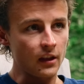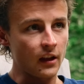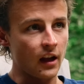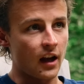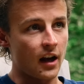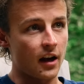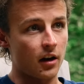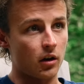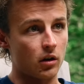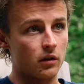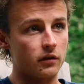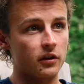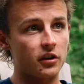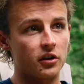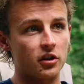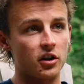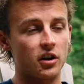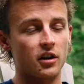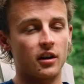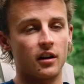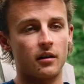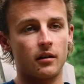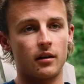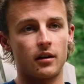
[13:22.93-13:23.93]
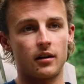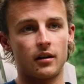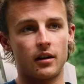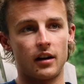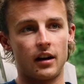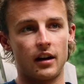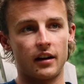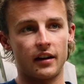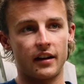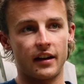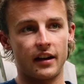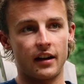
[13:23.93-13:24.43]
I overtook
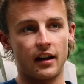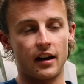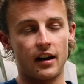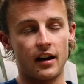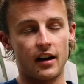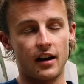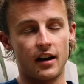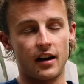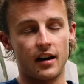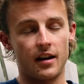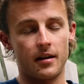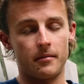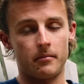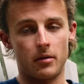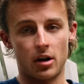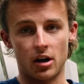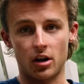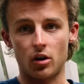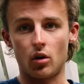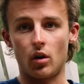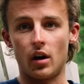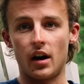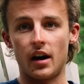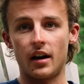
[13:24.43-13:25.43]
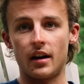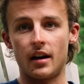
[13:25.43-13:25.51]
Marquardt